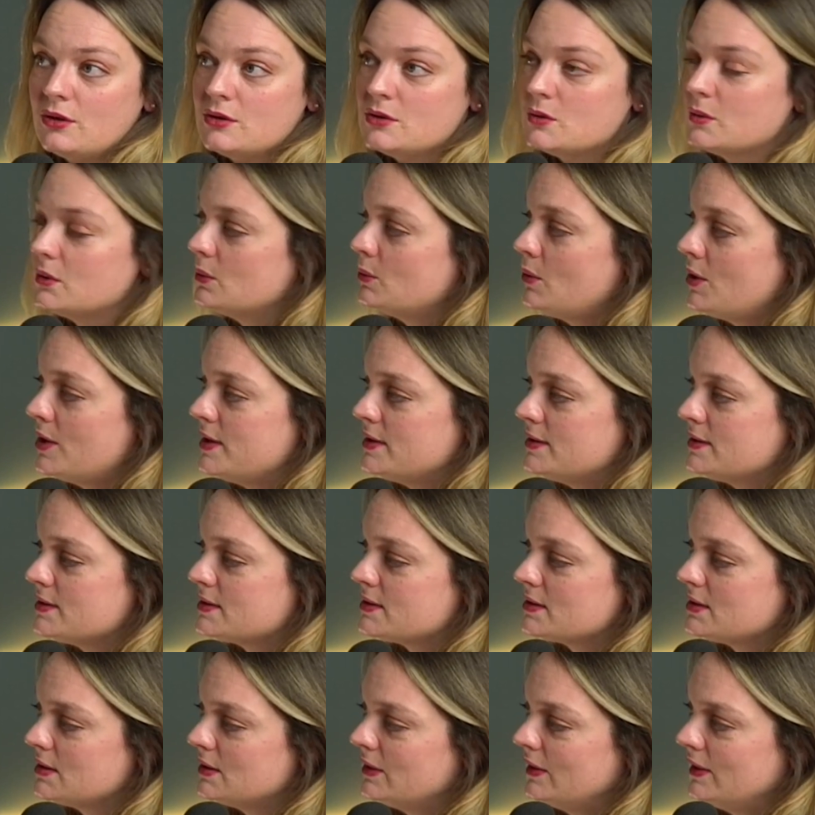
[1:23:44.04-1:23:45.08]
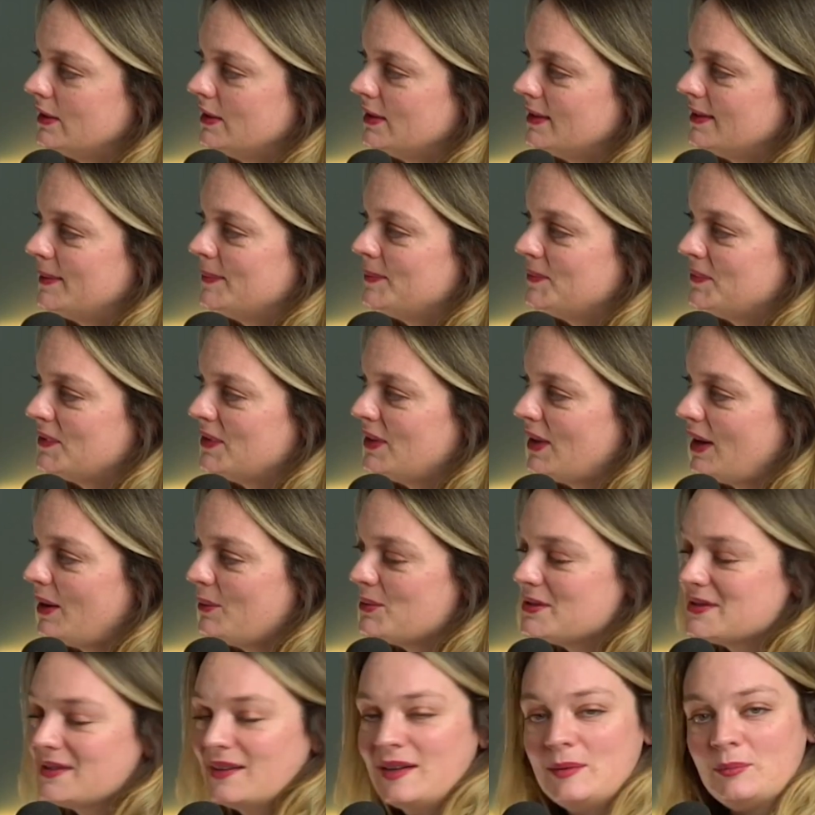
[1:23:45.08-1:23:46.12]
those were the ones that
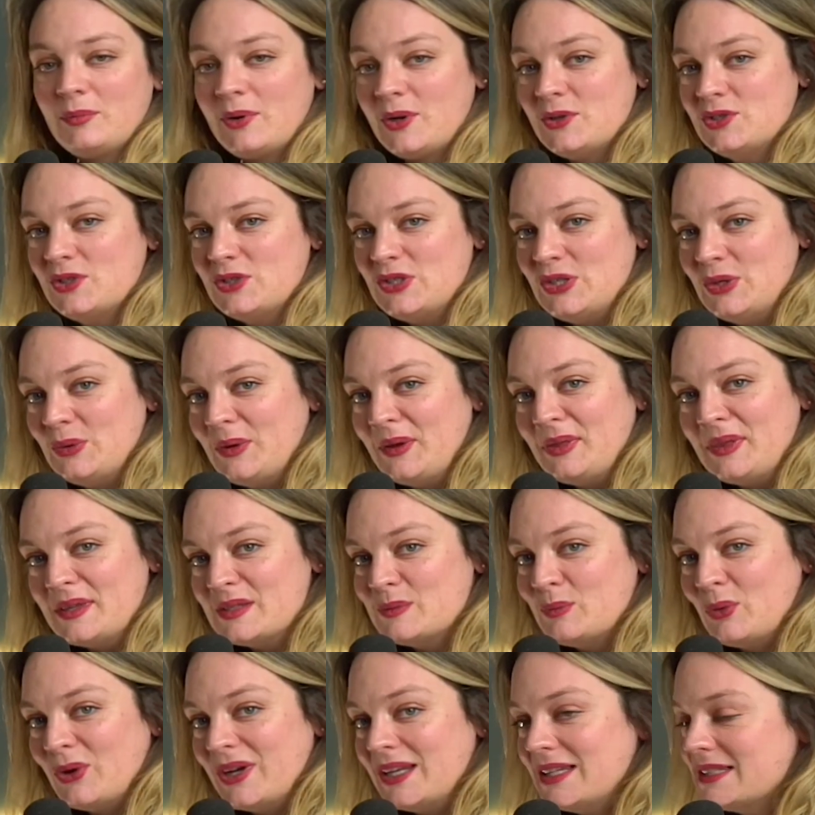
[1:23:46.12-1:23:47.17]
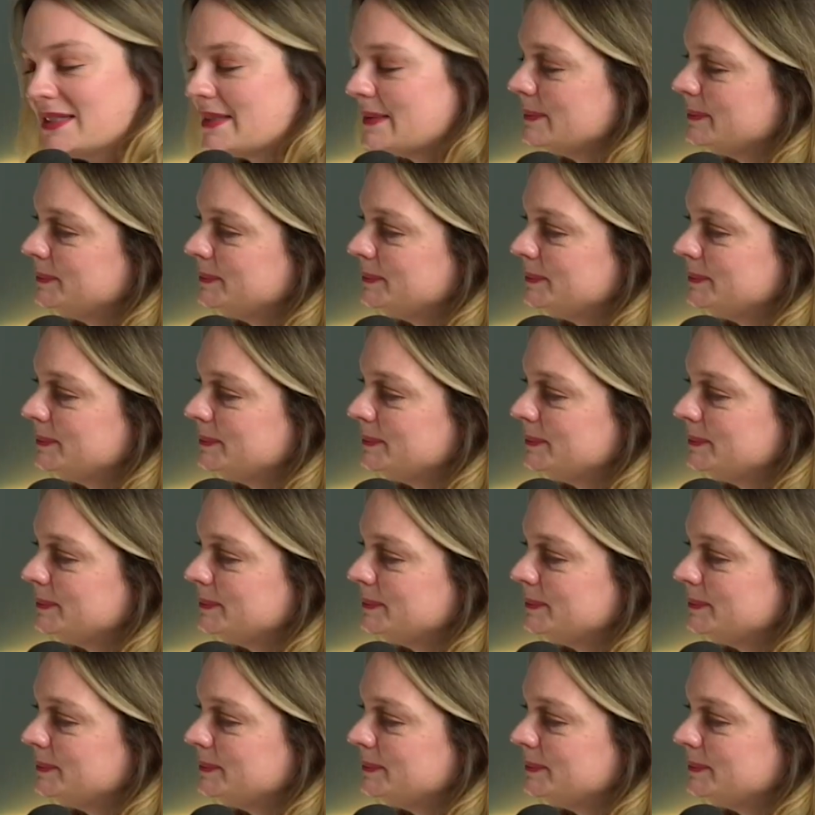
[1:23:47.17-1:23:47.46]
I would signpost you to at this point.